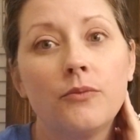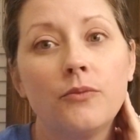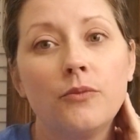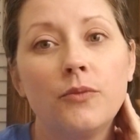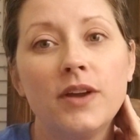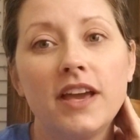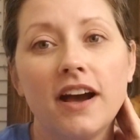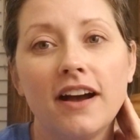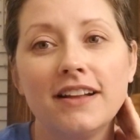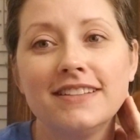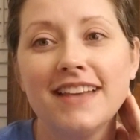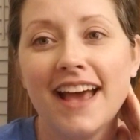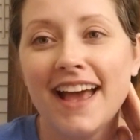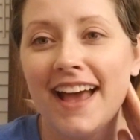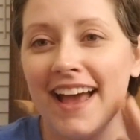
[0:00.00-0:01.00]
We got
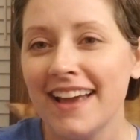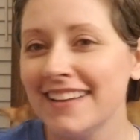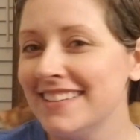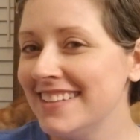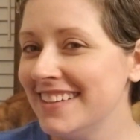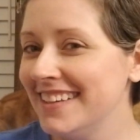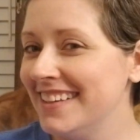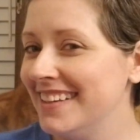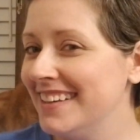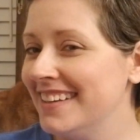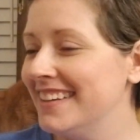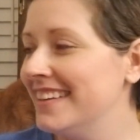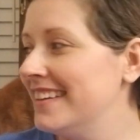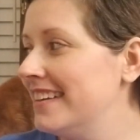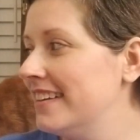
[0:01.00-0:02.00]
tagged
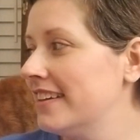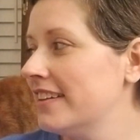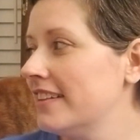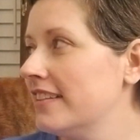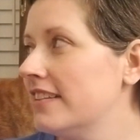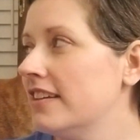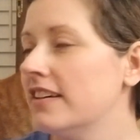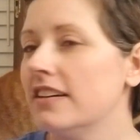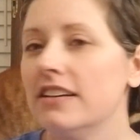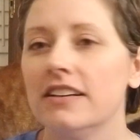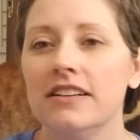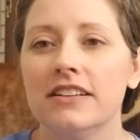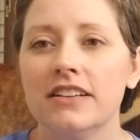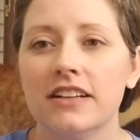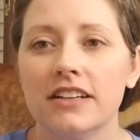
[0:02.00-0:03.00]
in
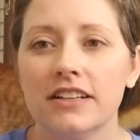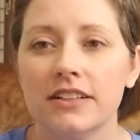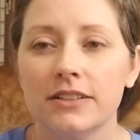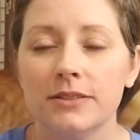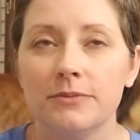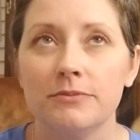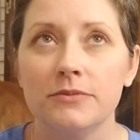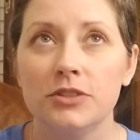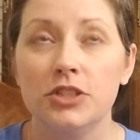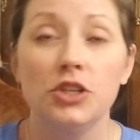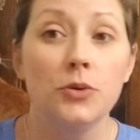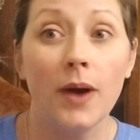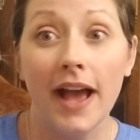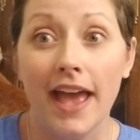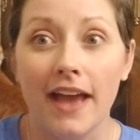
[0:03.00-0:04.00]
the
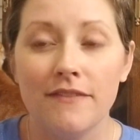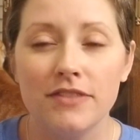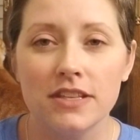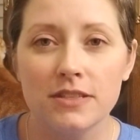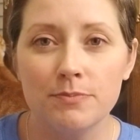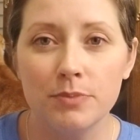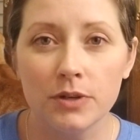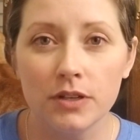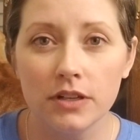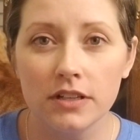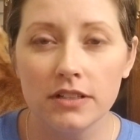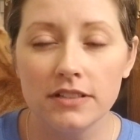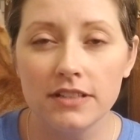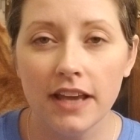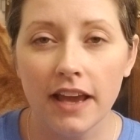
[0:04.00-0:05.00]
do I have this
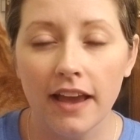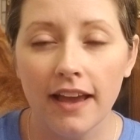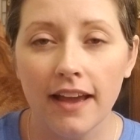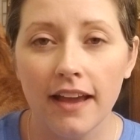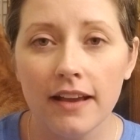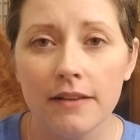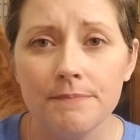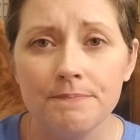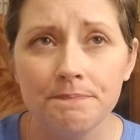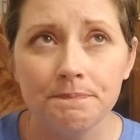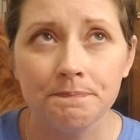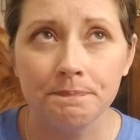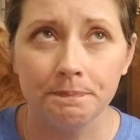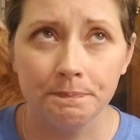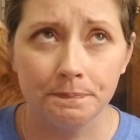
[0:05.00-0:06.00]
book tag,
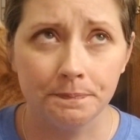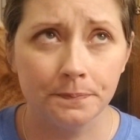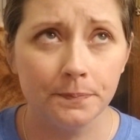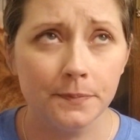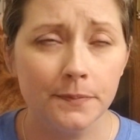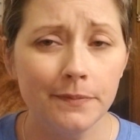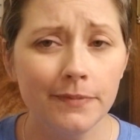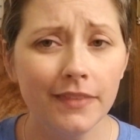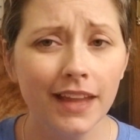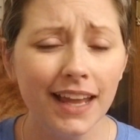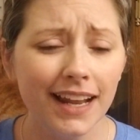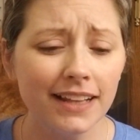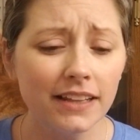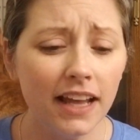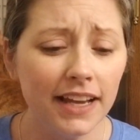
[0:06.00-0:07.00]
and
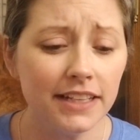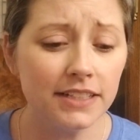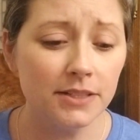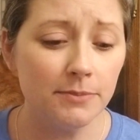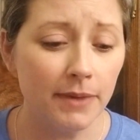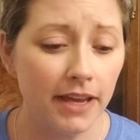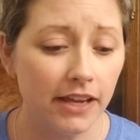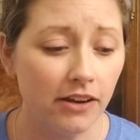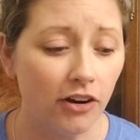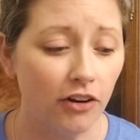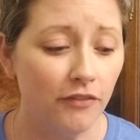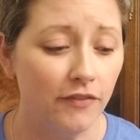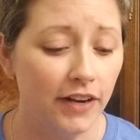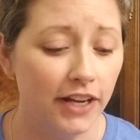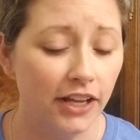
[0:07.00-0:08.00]
I'd like to make
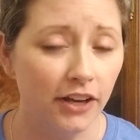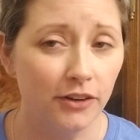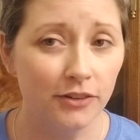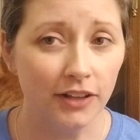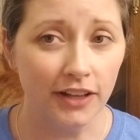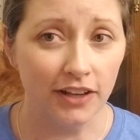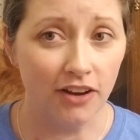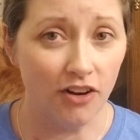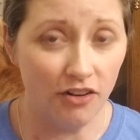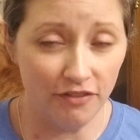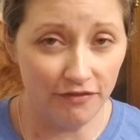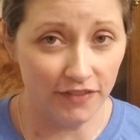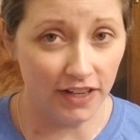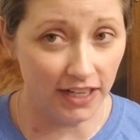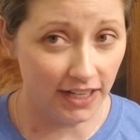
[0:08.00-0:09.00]
our video like all
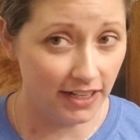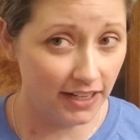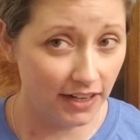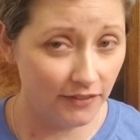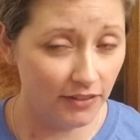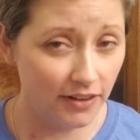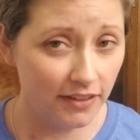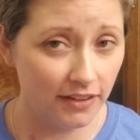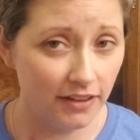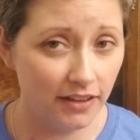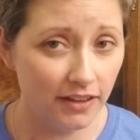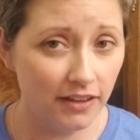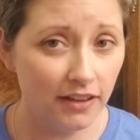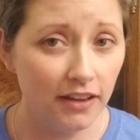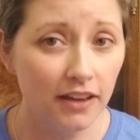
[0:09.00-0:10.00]
fun and
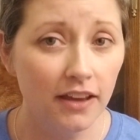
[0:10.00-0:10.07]
everything,